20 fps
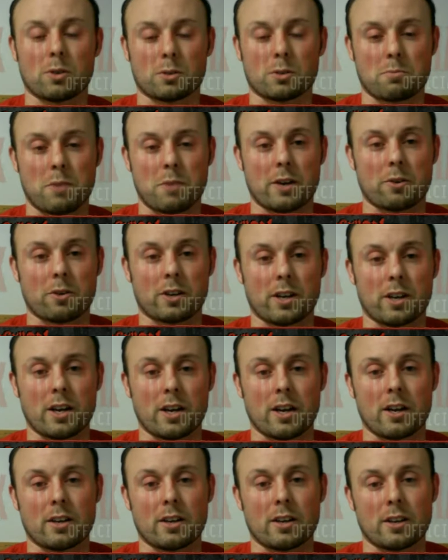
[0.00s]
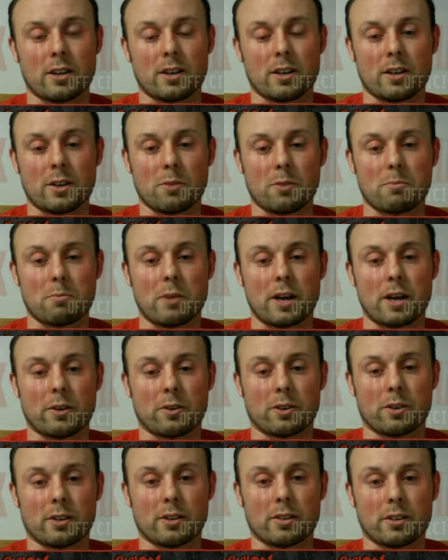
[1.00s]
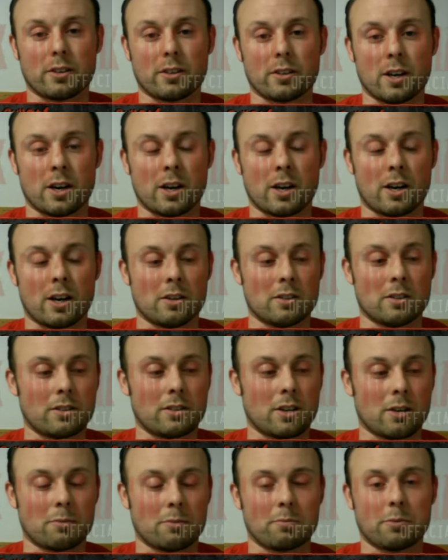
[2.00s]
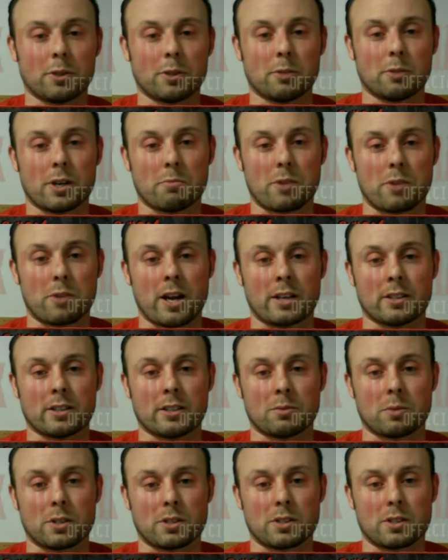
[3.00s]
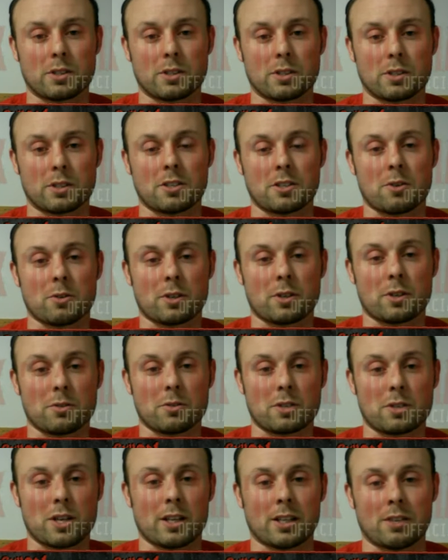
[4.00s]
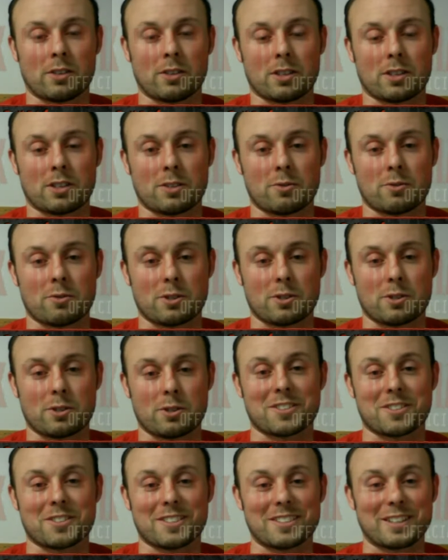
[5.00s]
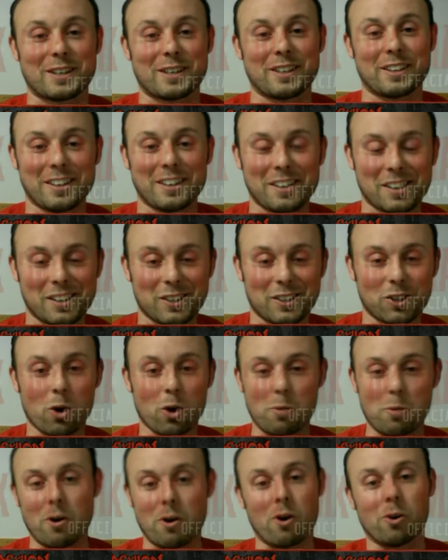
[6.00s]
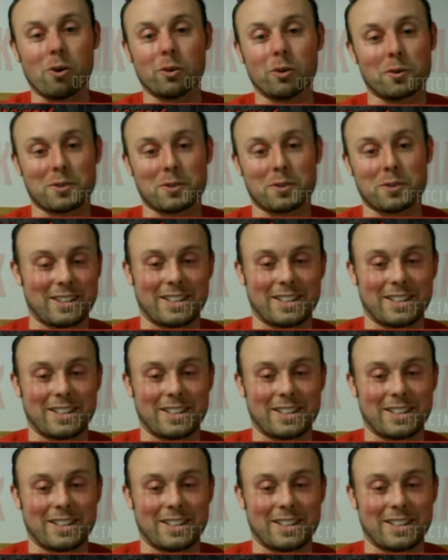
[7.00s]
Bangor. Yeah. They're in Bangor. Our good buddy Brandon went to that show and he was kind of giving us the results, and then lo and behold, it was like the